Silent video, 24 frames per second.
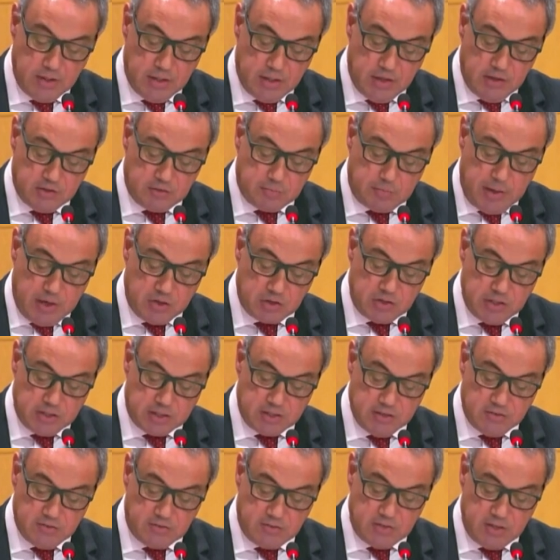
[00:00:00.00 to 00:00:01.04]
especially
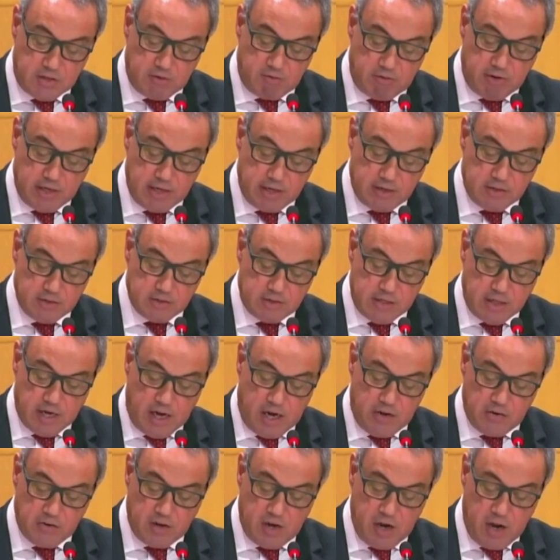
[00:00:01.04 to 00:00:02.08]
considering the
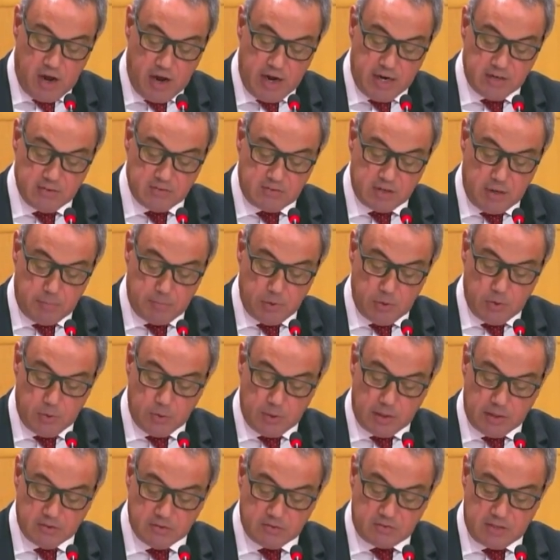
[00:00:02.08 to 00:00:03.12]
underlying taboo
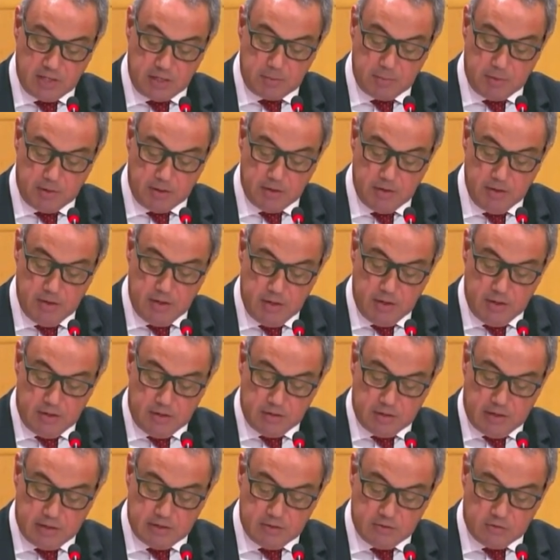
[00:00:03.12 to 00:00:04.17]
and stigma
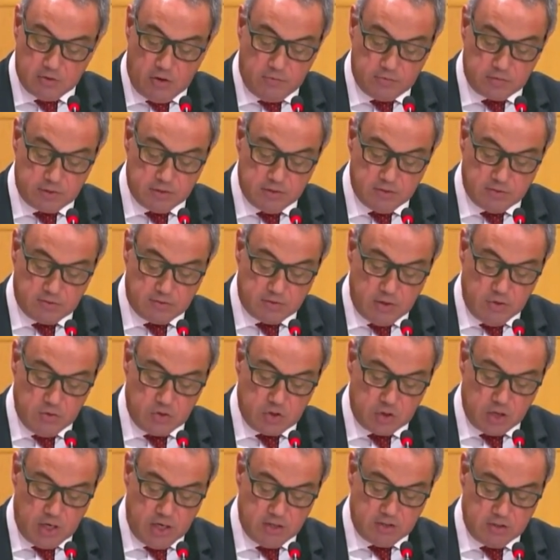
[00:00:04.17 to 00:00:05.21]
that is often
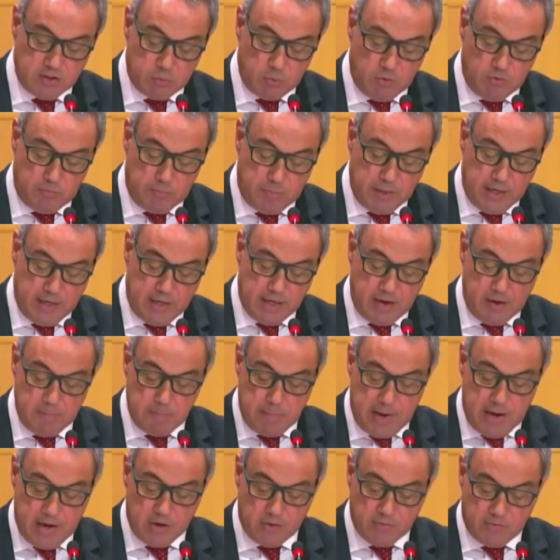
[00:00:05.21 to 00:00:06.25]
associated with being a
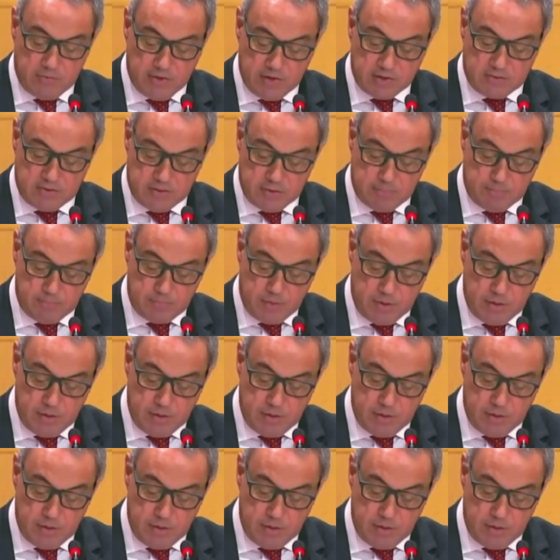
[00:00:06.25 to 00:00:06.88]
male victim.